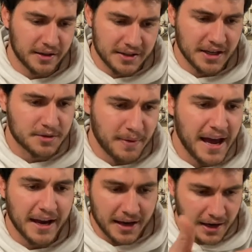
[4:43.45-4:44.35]
He takes
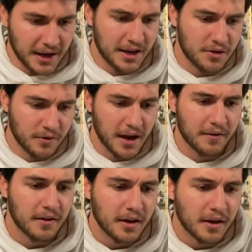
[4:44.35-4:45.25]
back, and you
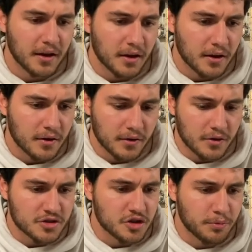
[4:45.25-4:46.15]
get
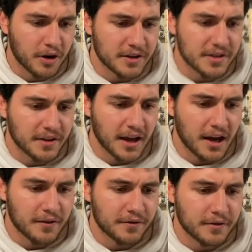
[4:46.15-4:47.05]
those two pawns on the
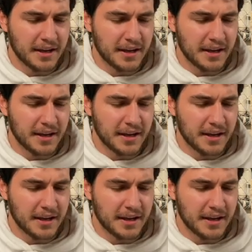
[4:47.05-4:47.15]
f.